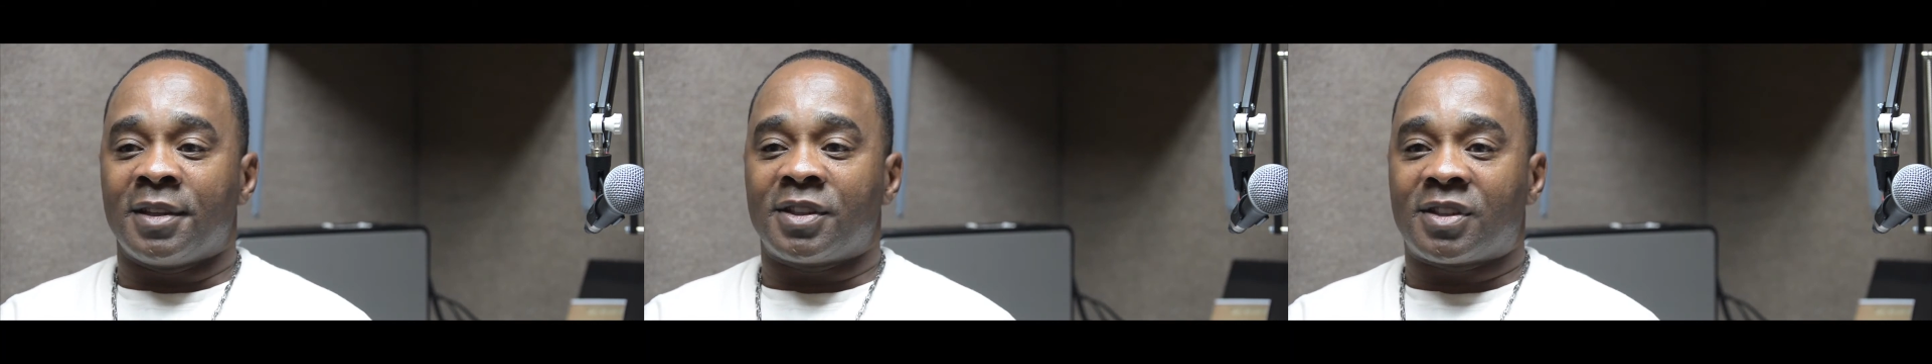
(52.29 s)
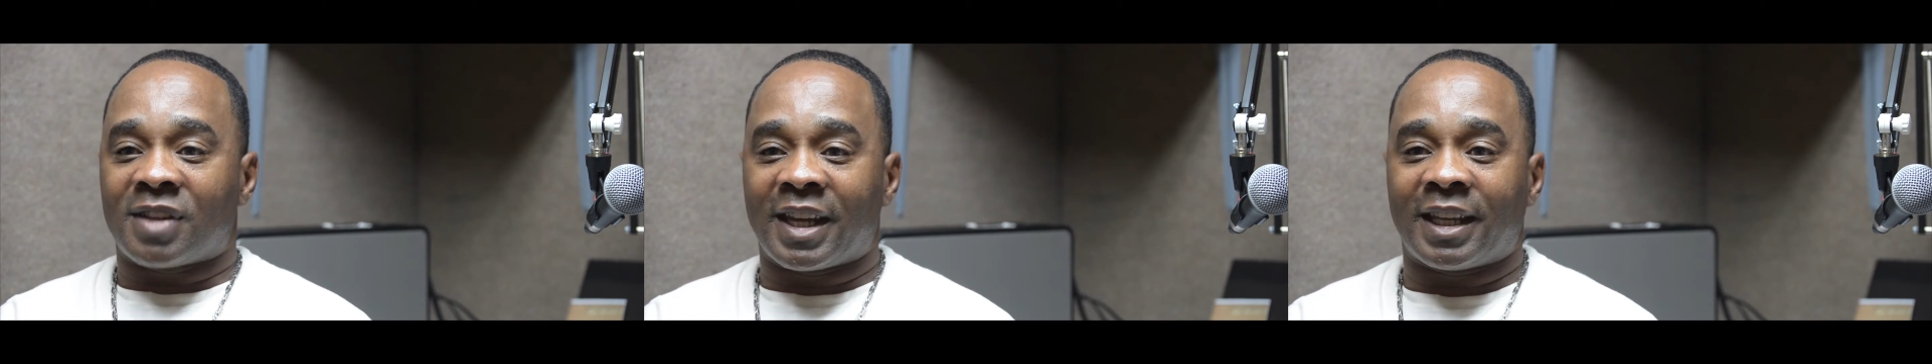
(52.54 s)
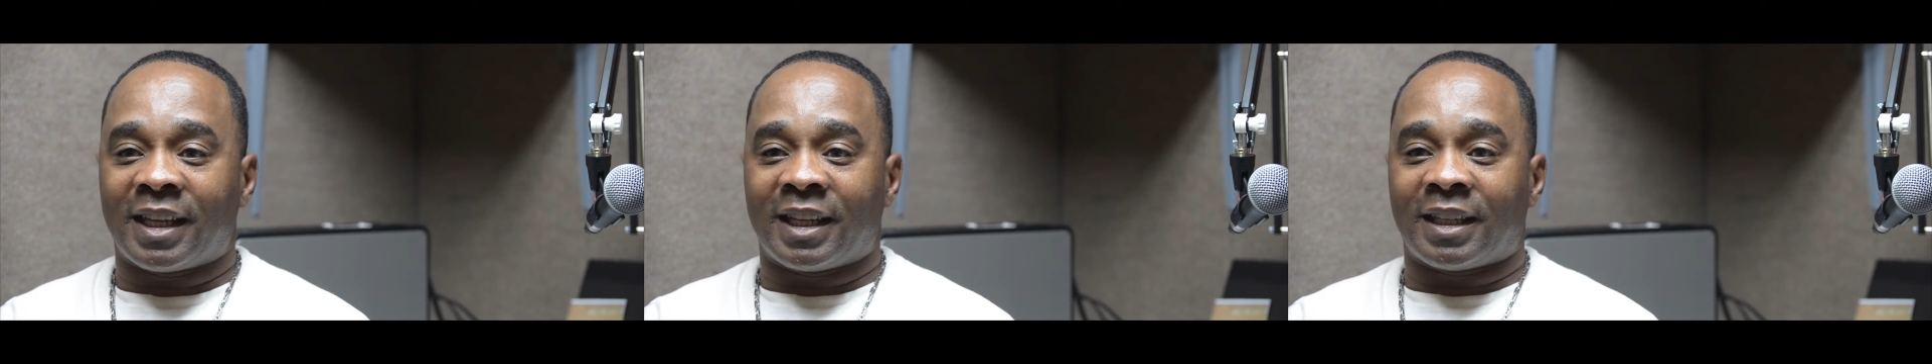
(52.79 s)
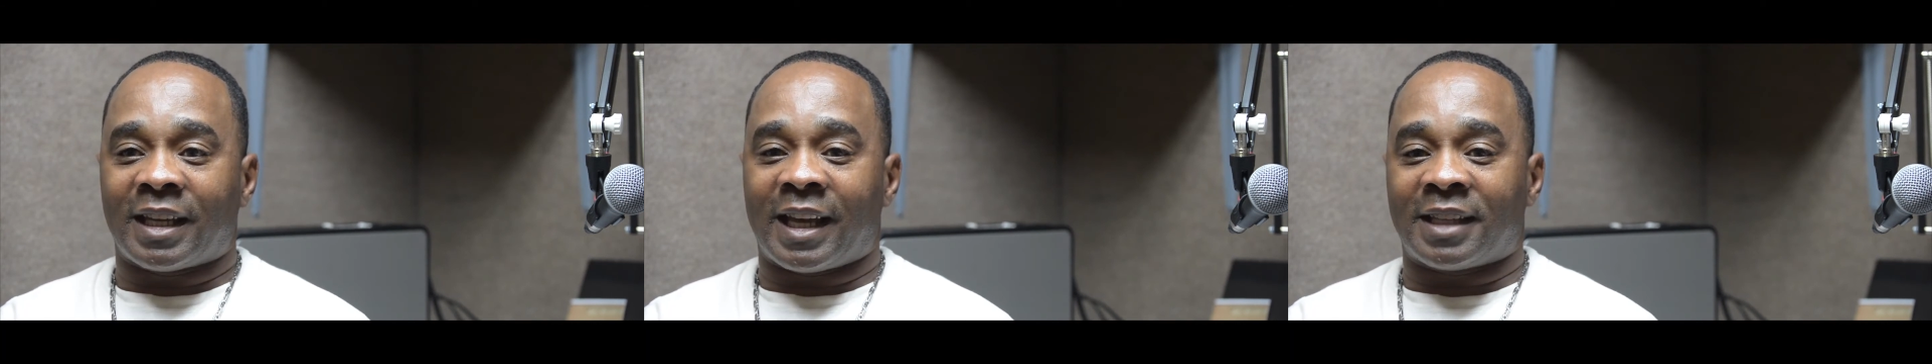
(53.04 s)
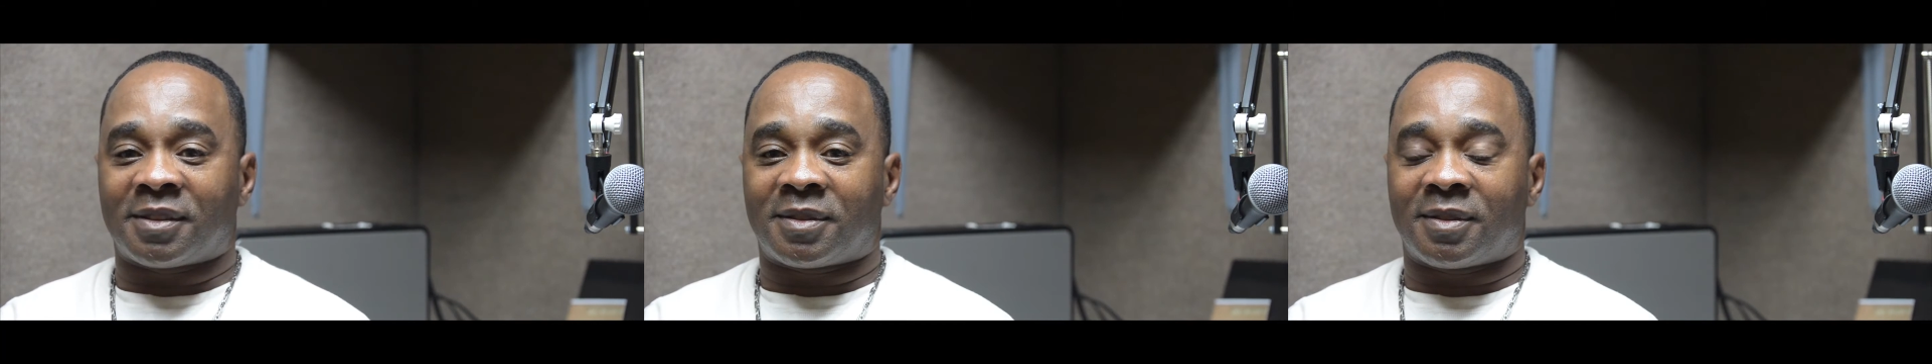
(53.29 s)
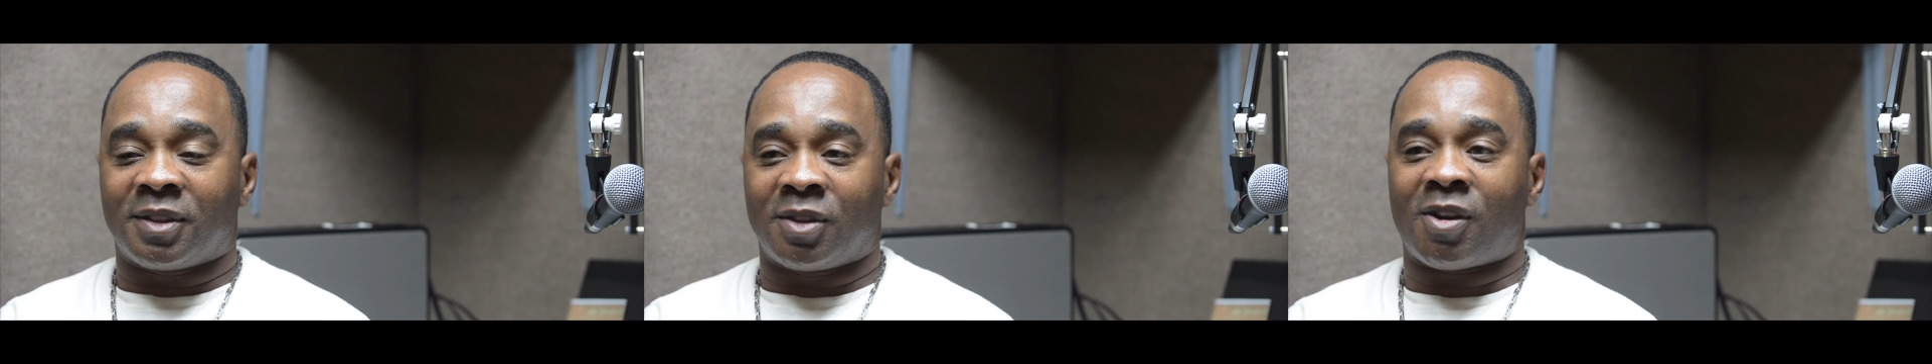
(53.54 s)
singing.
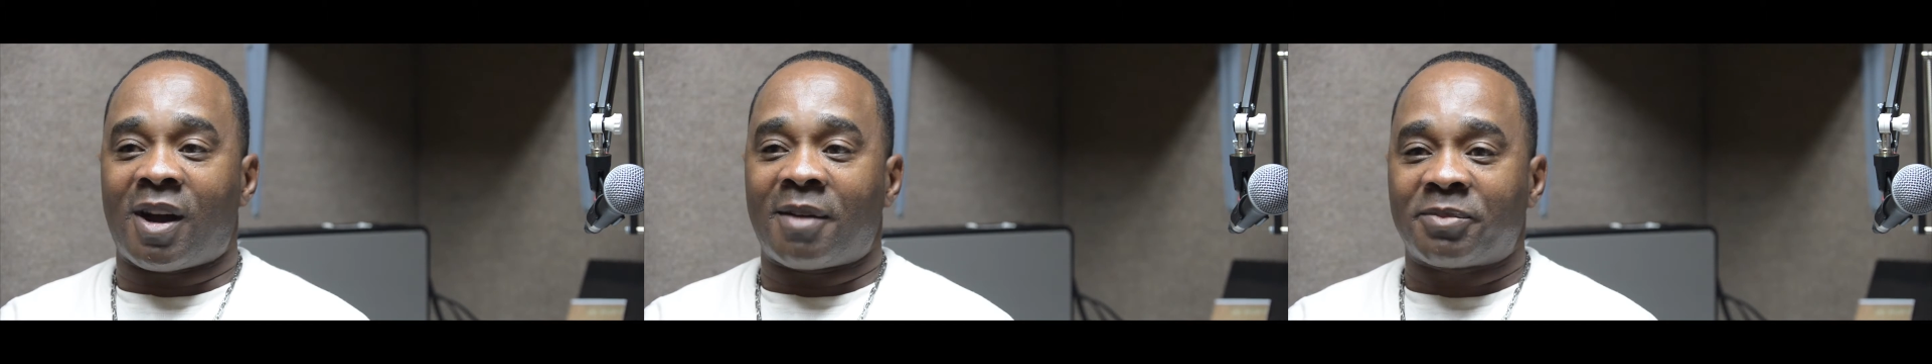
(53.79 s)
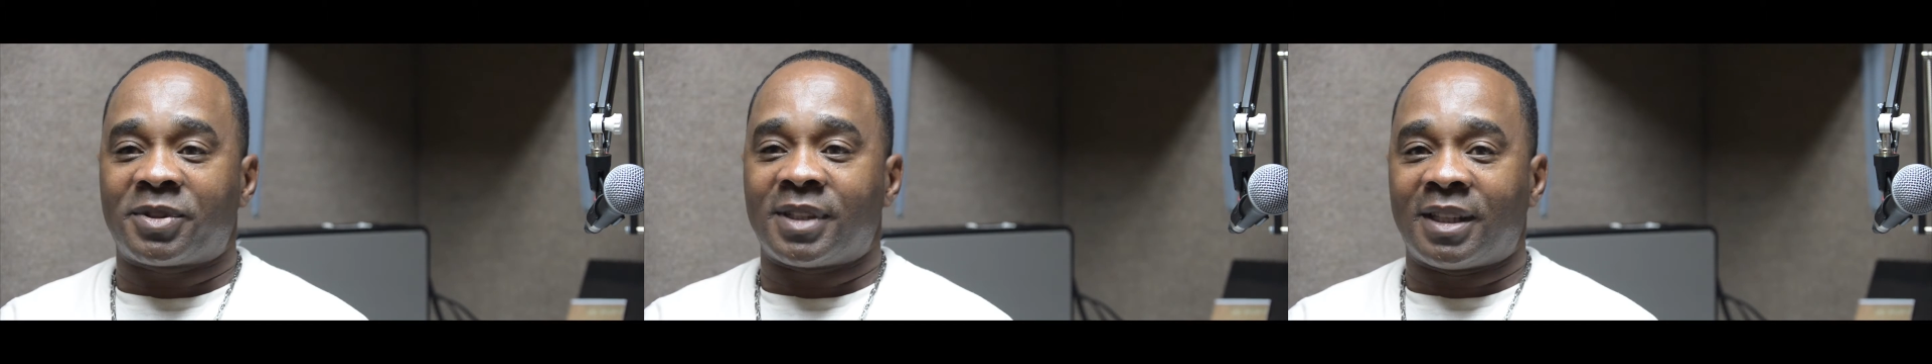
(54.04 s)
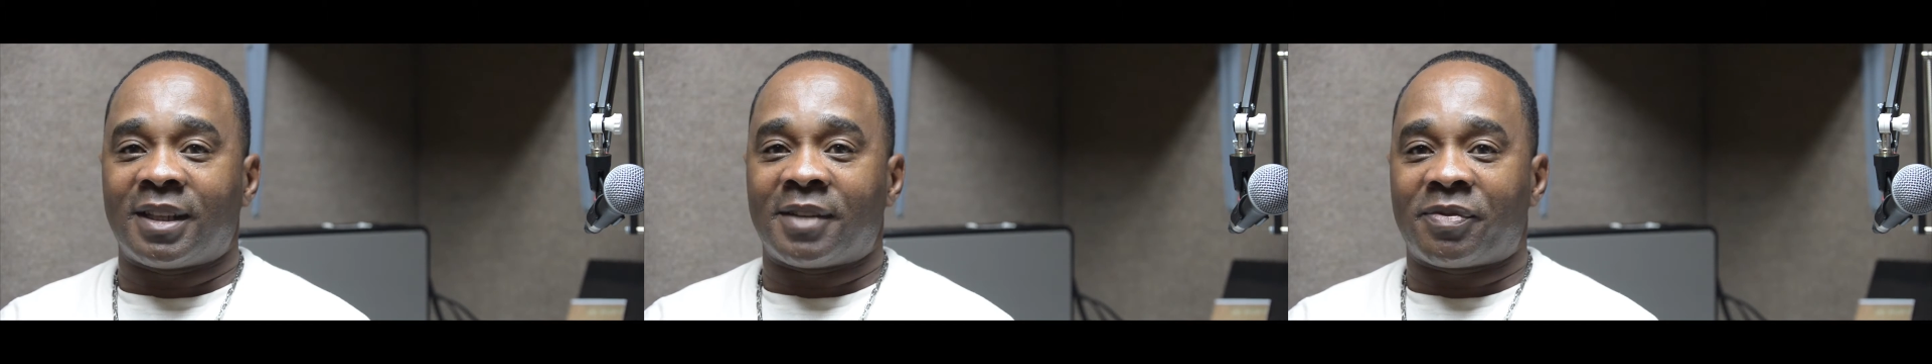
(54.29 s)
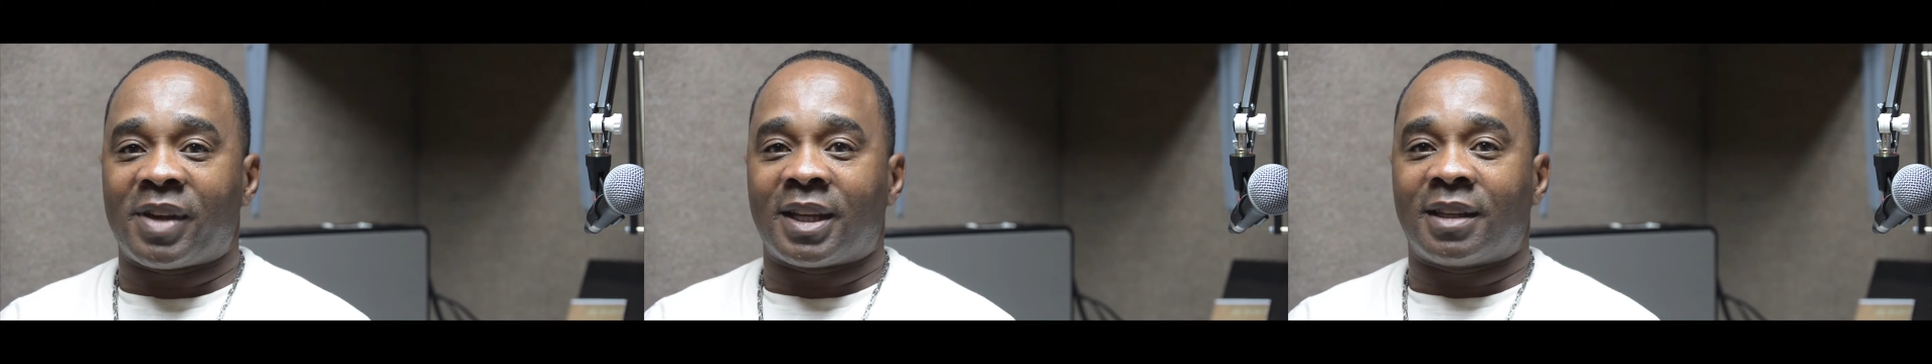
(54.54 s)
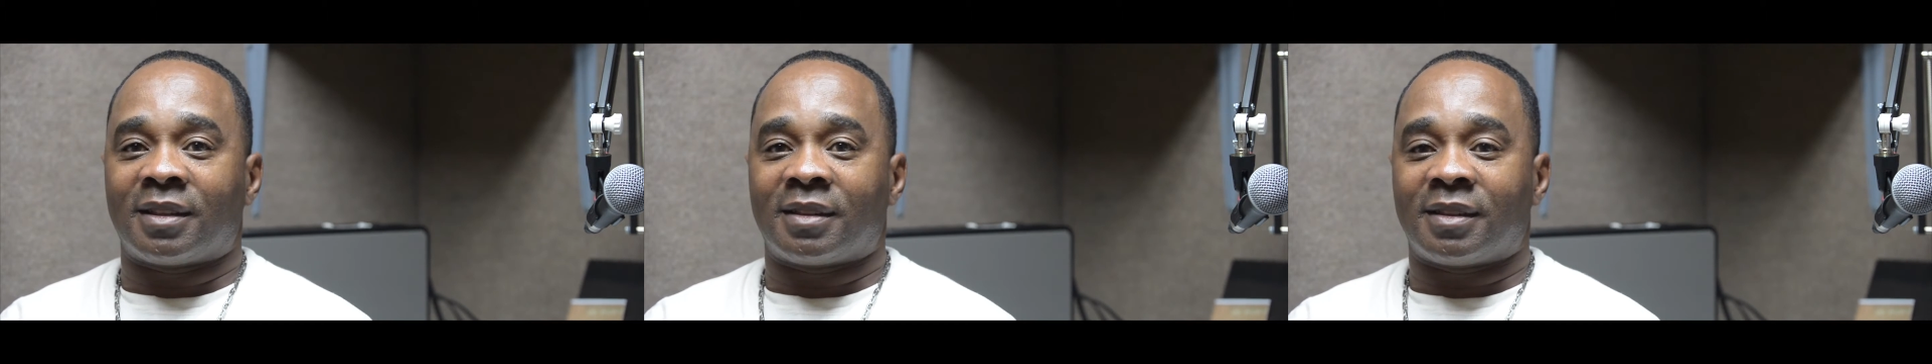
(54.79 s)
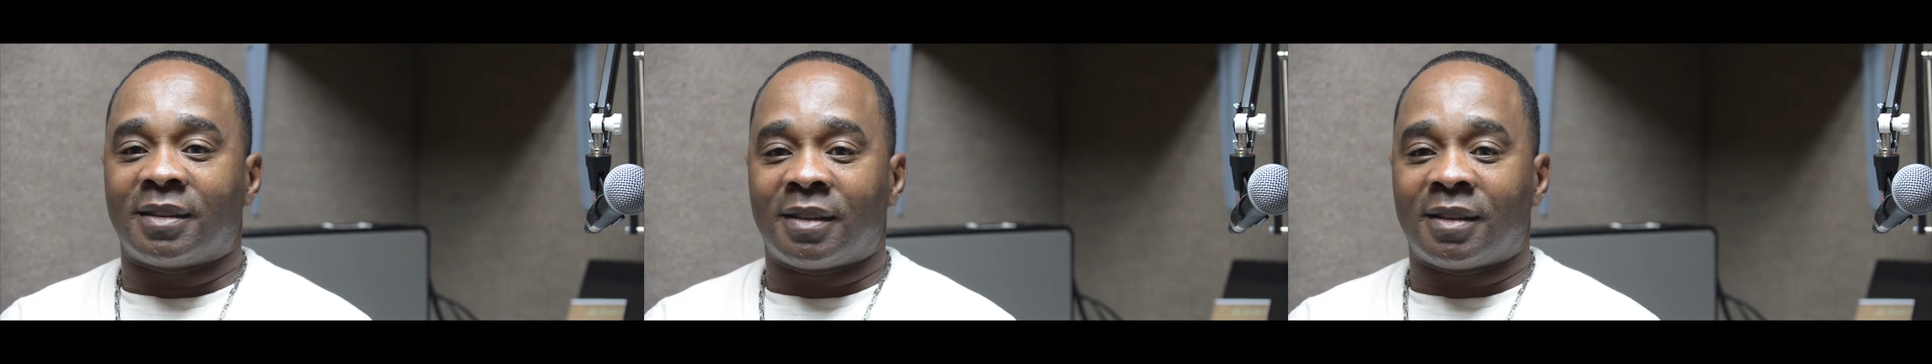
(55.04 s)
And I'm sitting there thinking,